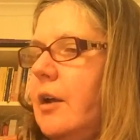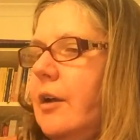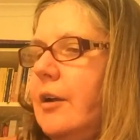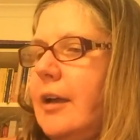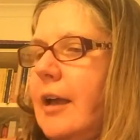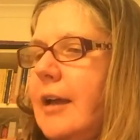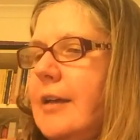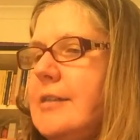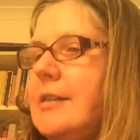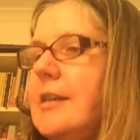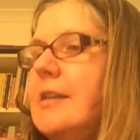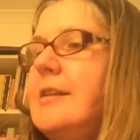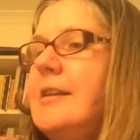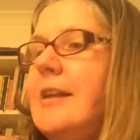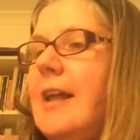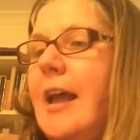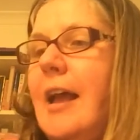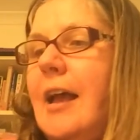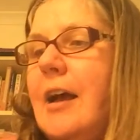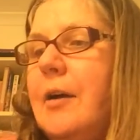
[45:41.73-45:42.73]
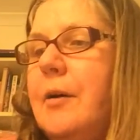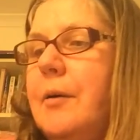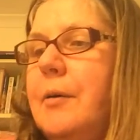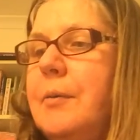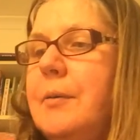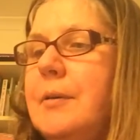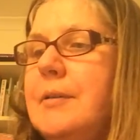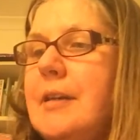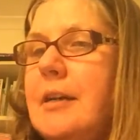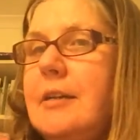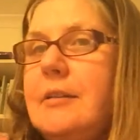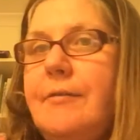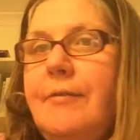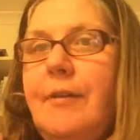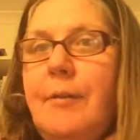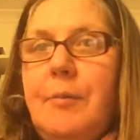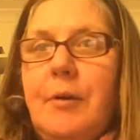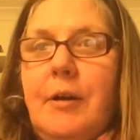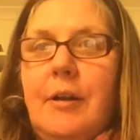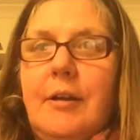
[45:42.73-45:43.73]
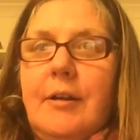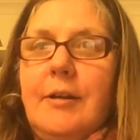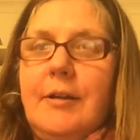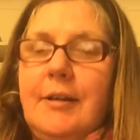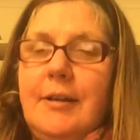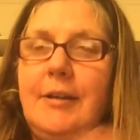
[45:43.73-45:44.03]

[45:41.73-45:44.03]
Okay, so now we're down to fabric.